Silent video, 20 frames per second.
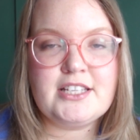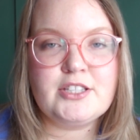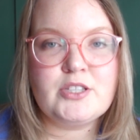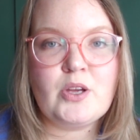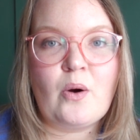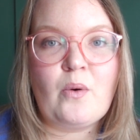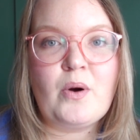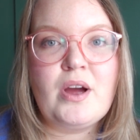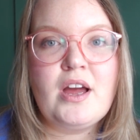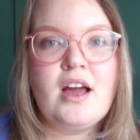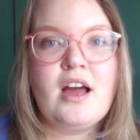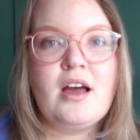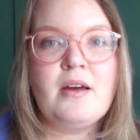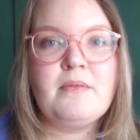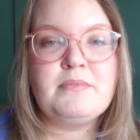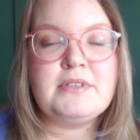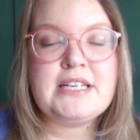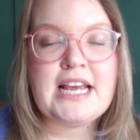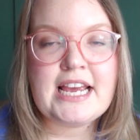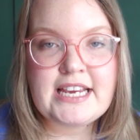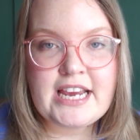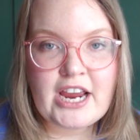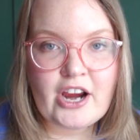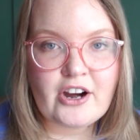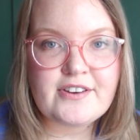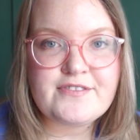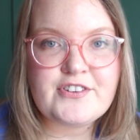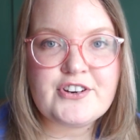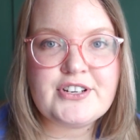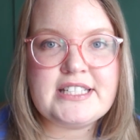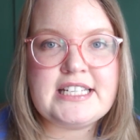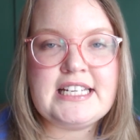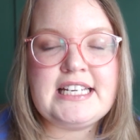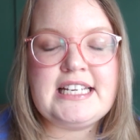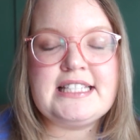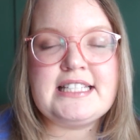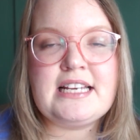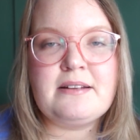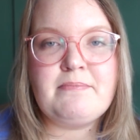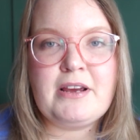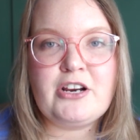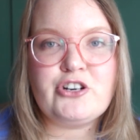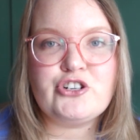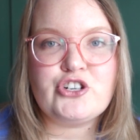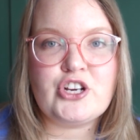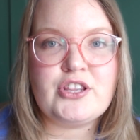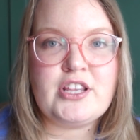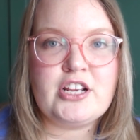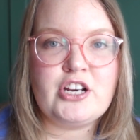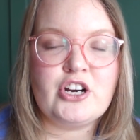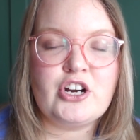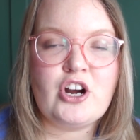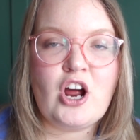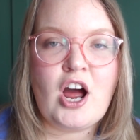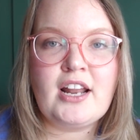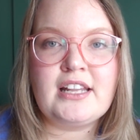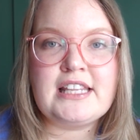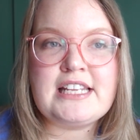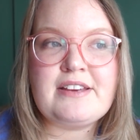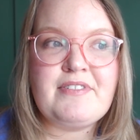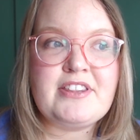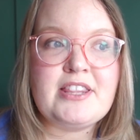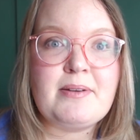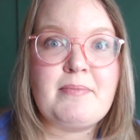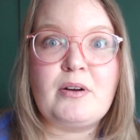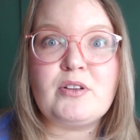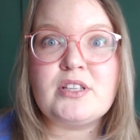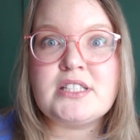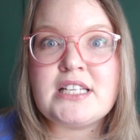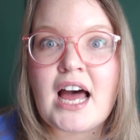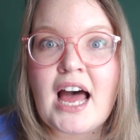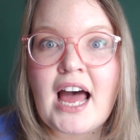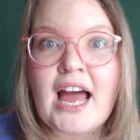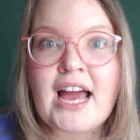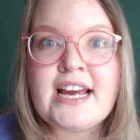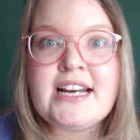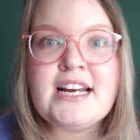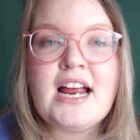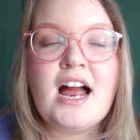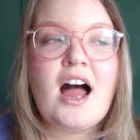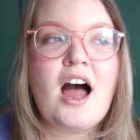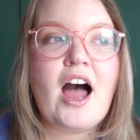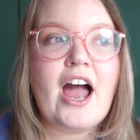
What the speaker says: So take care of your seeds and make sure that you're not leaving them outside.